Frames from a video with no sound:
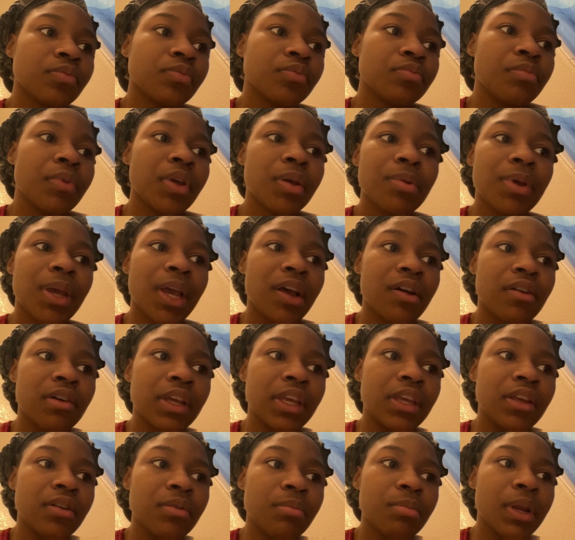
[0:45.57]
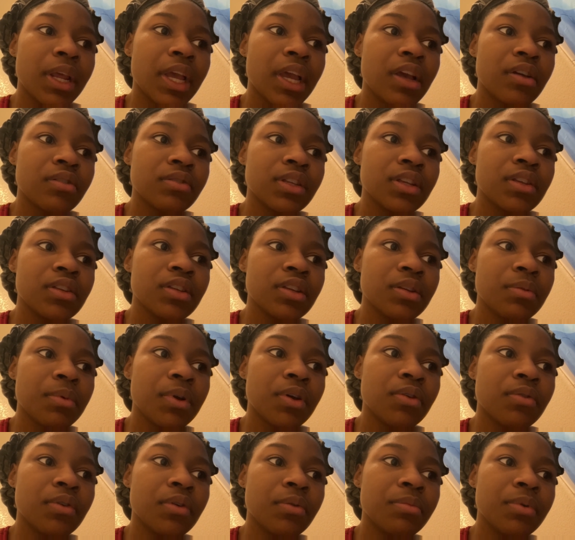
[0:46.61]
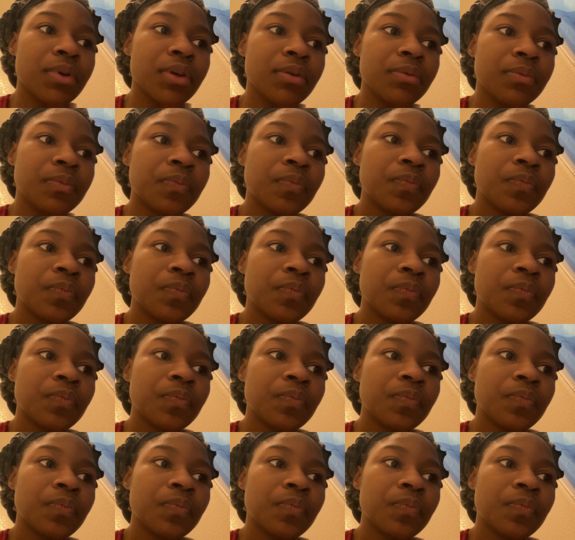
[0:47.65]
Maybe I'll eat them now since I'm older, but